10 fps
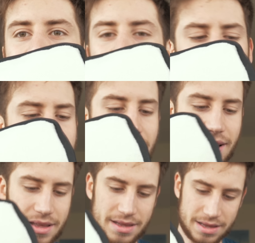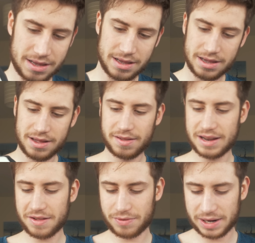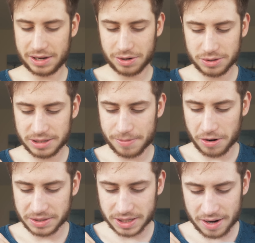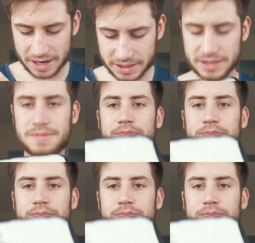that. That's really cool. So both sides